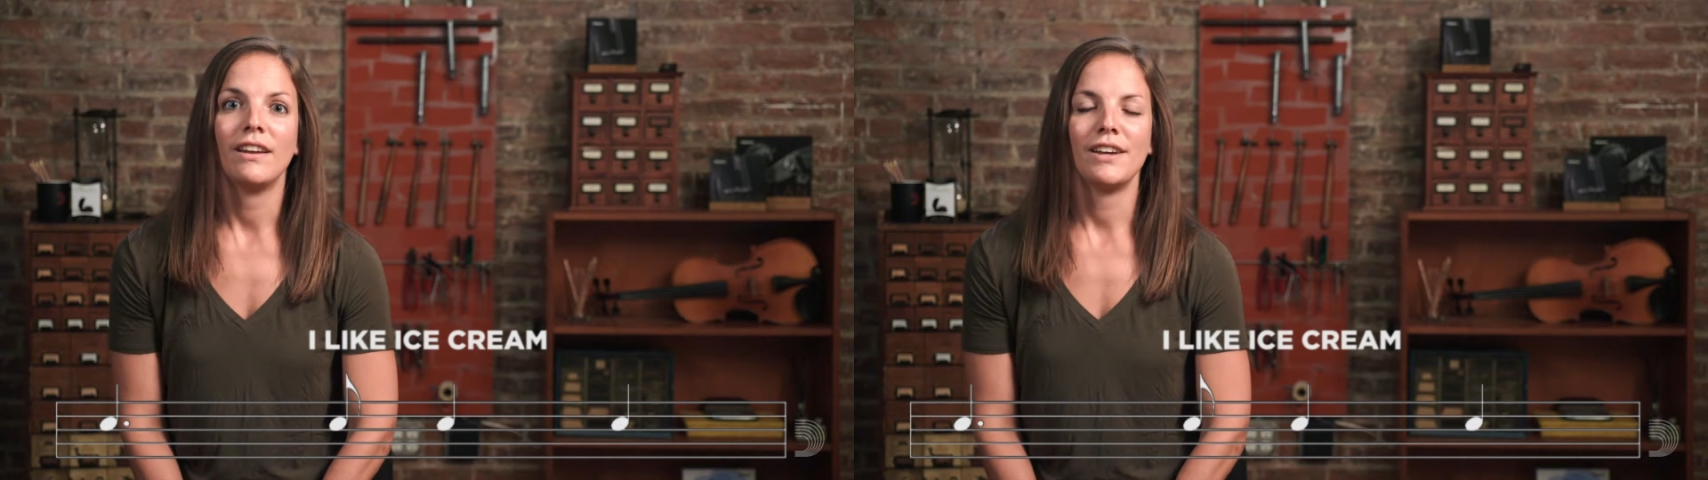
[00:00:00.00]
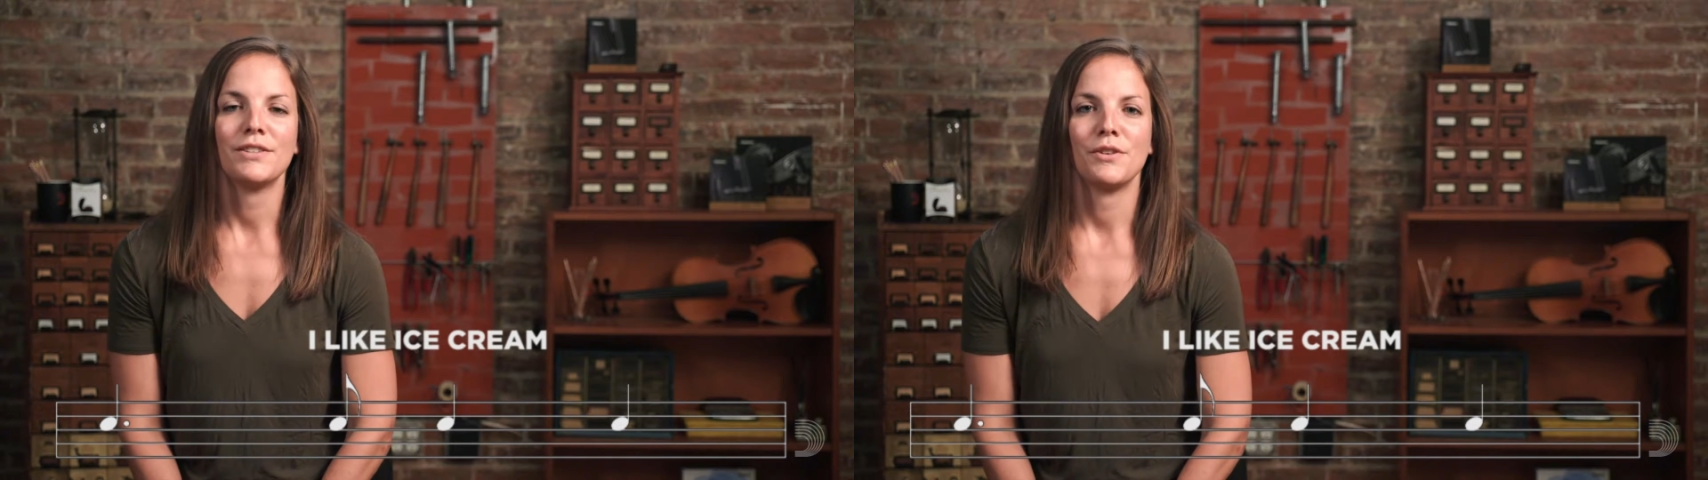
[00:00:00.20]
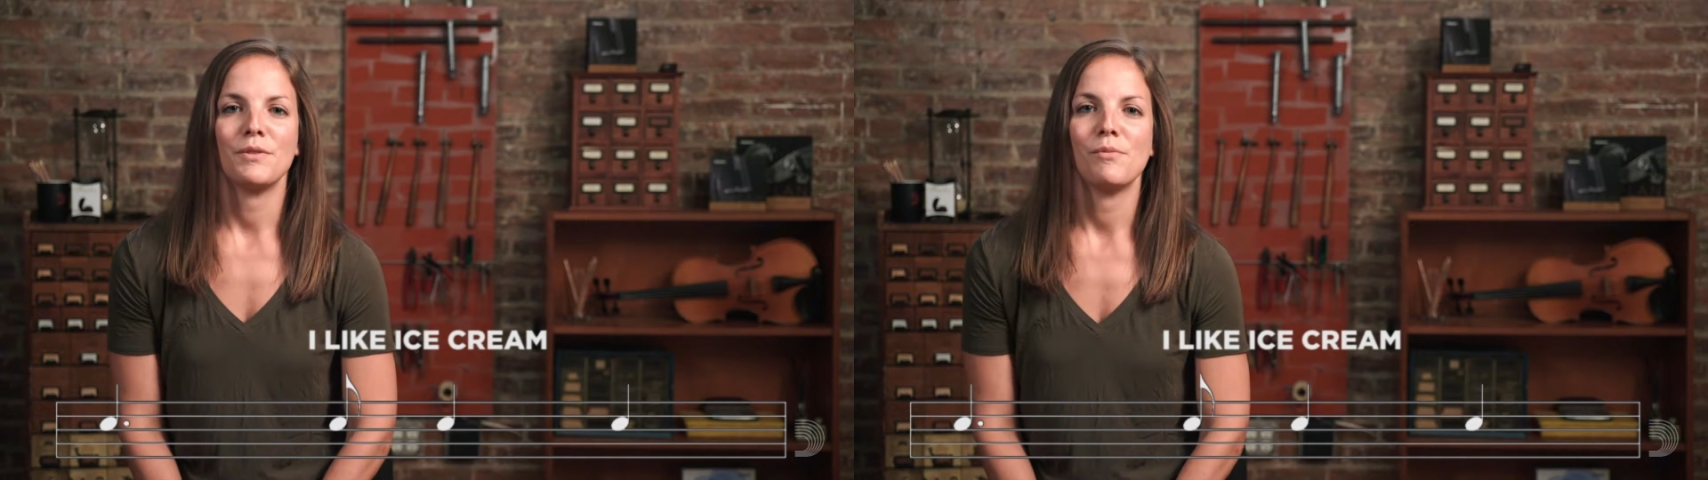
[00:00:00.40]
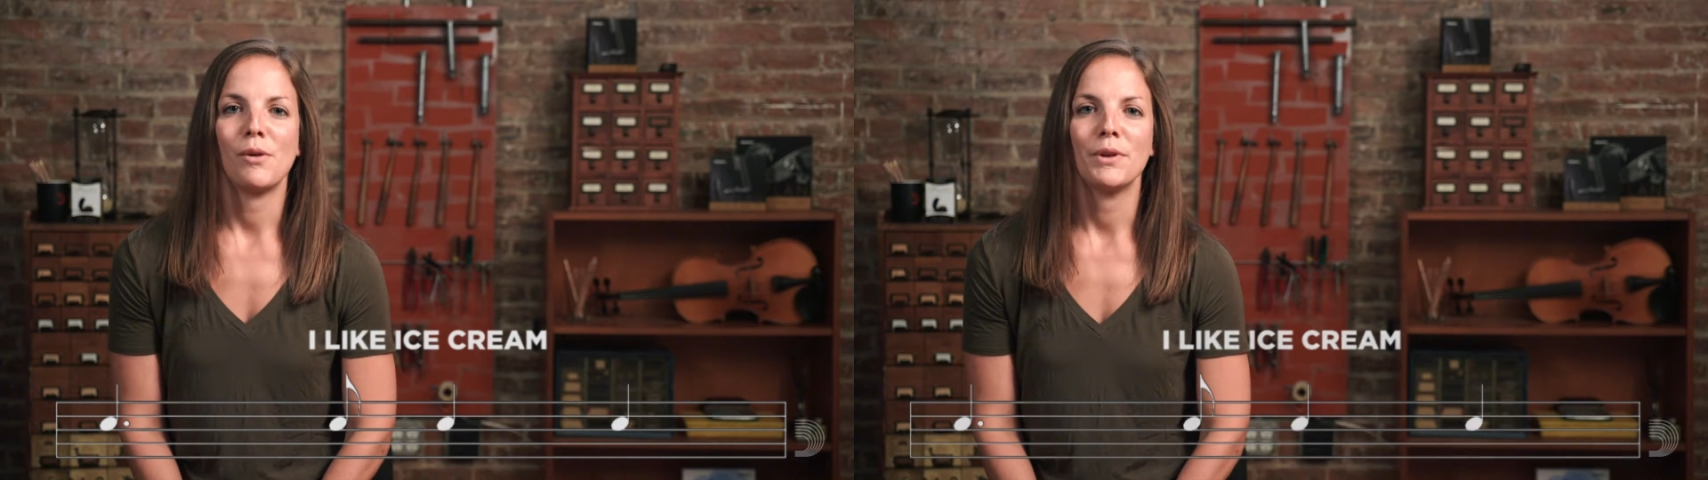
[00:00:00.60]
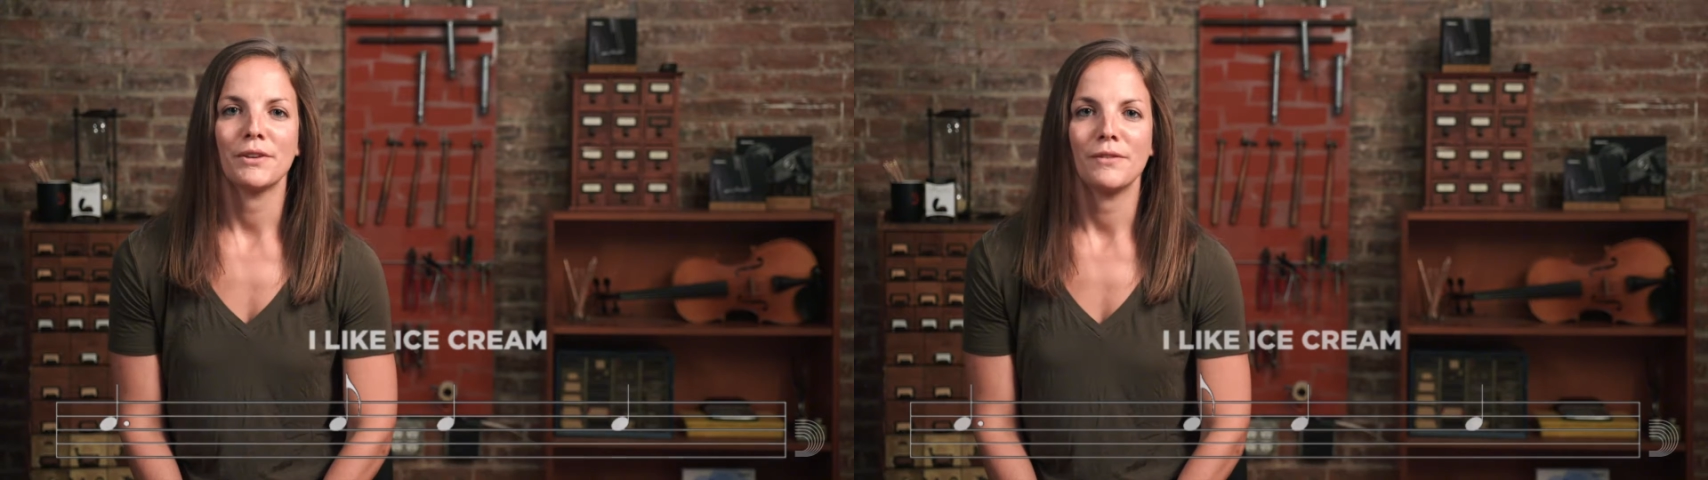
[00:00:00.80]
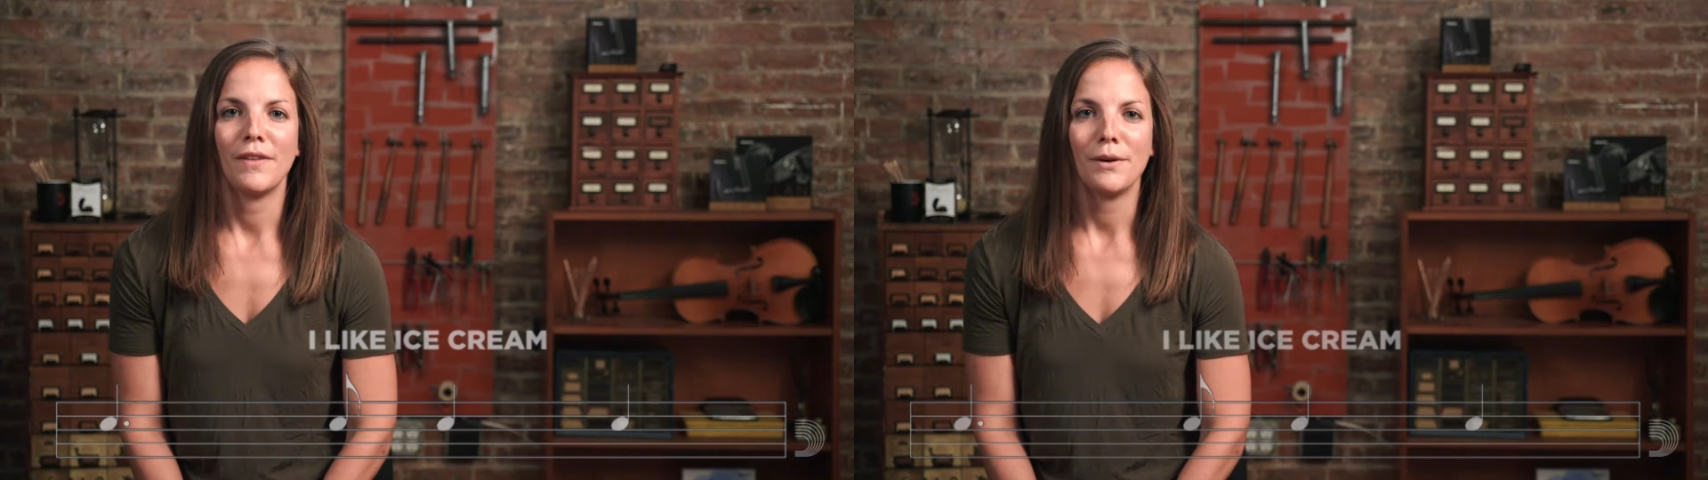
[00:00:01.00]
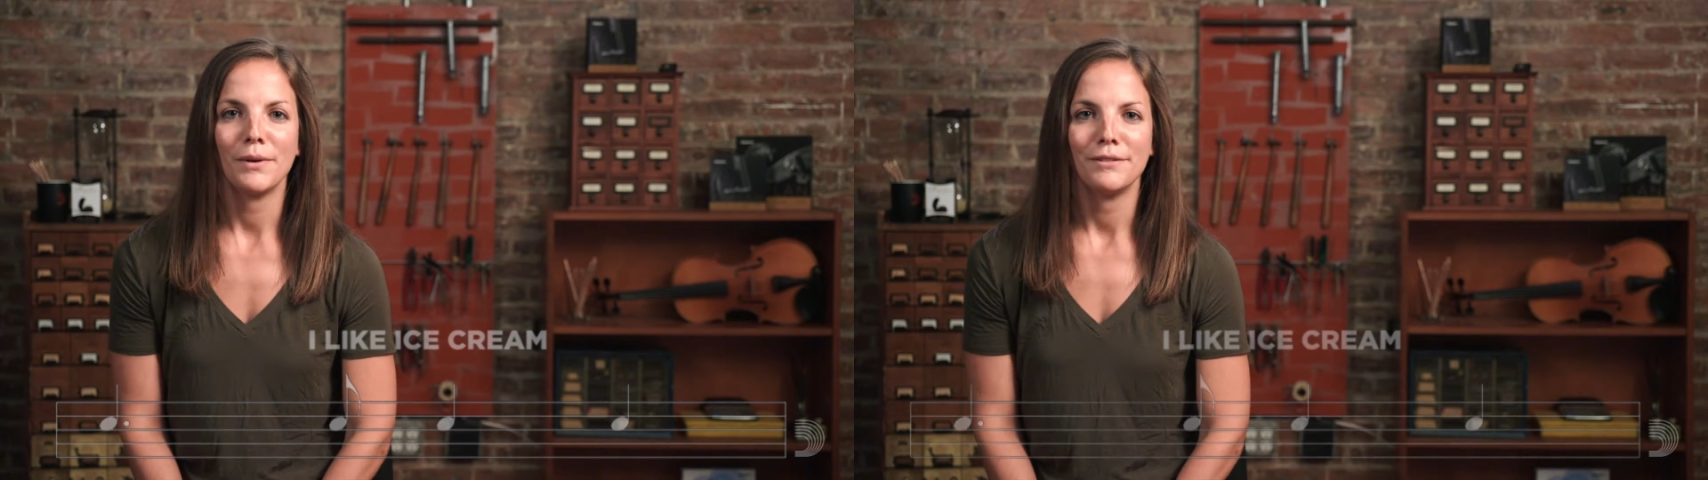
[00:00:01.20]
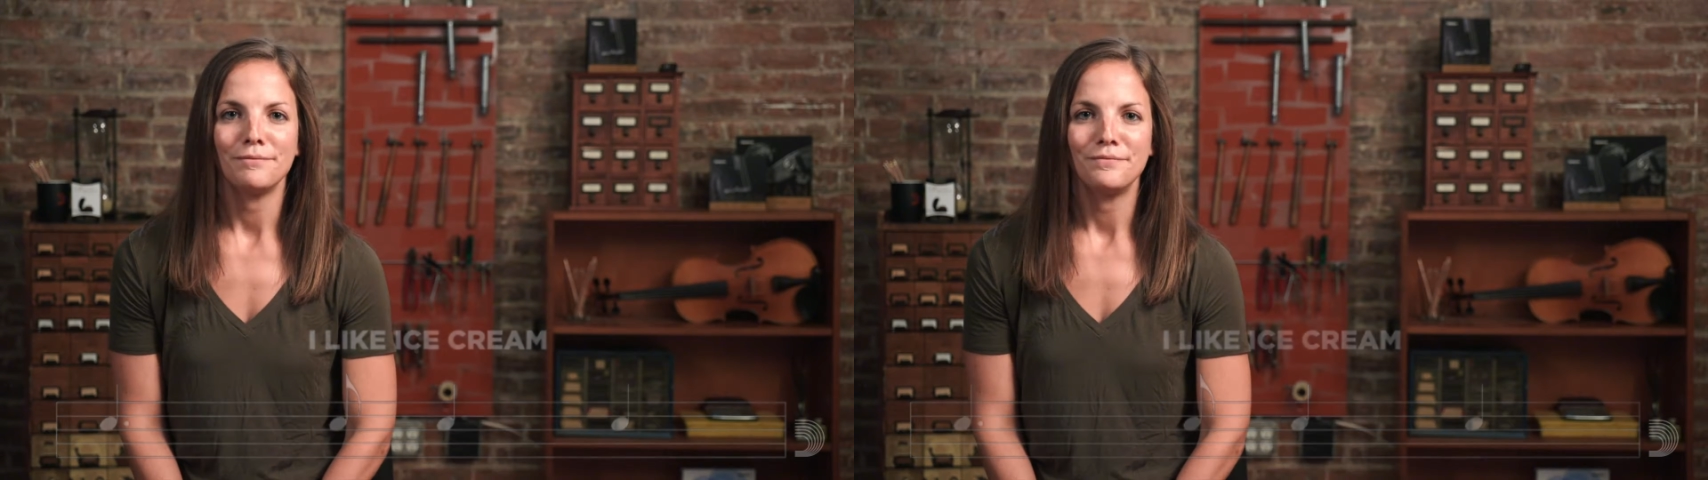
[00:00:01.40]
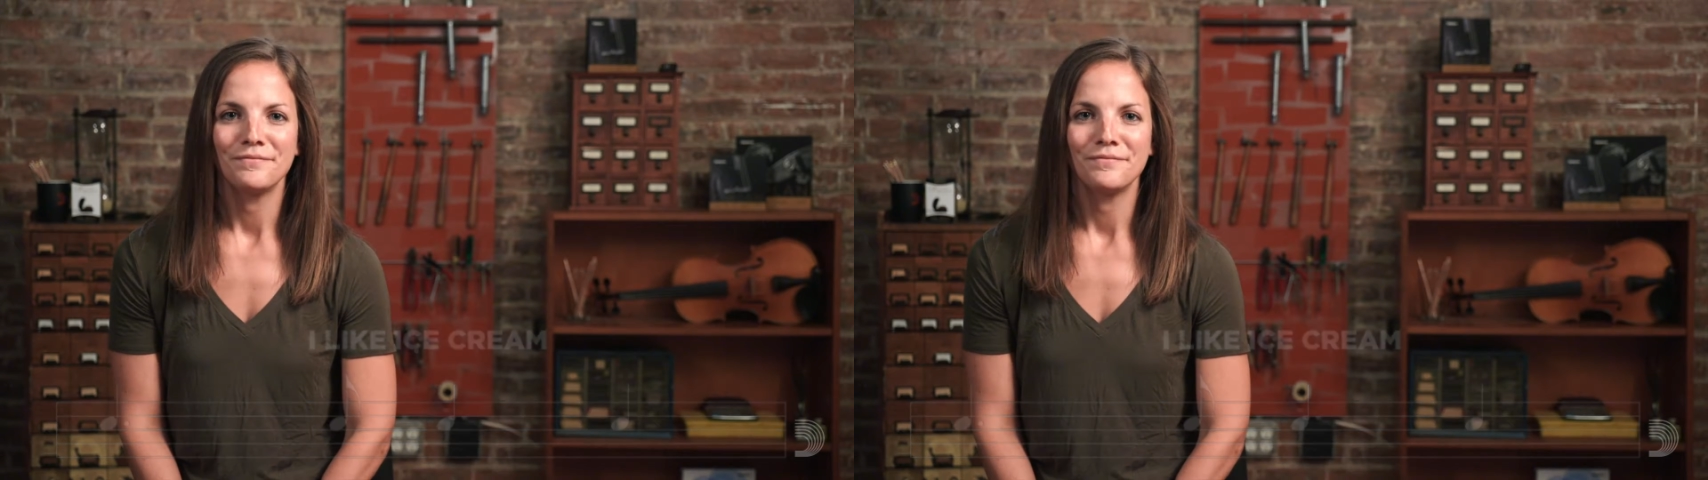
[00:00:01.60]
ice cream while we learn that one.